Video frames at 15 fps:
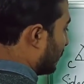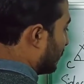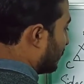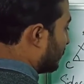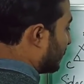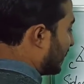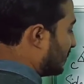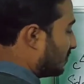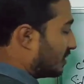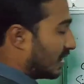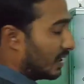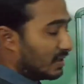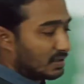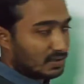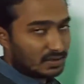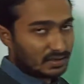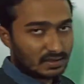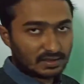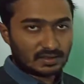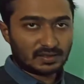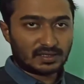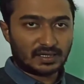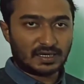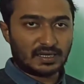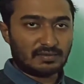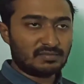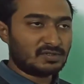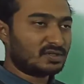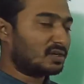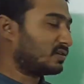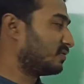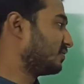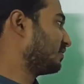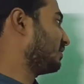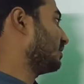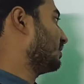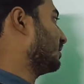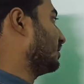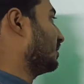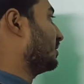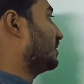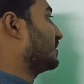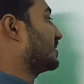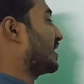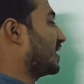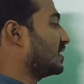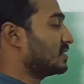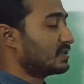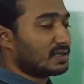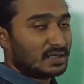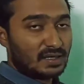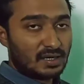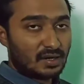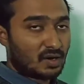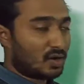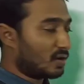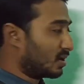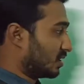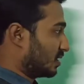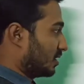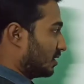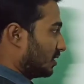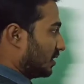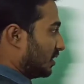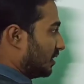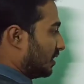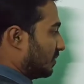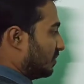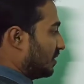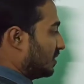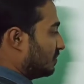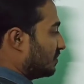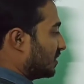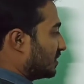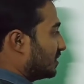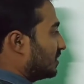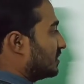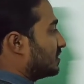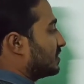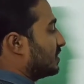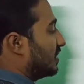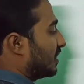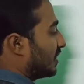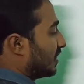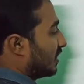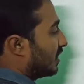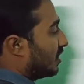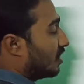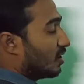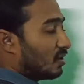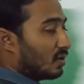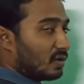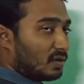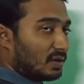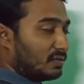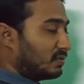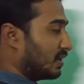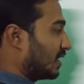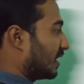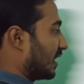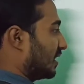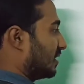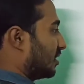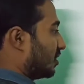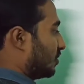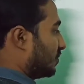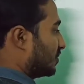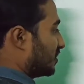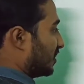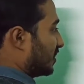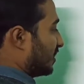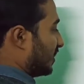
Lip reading: Try to write the names of sides in an order, AB, BC, CA. Or you can write the opposite,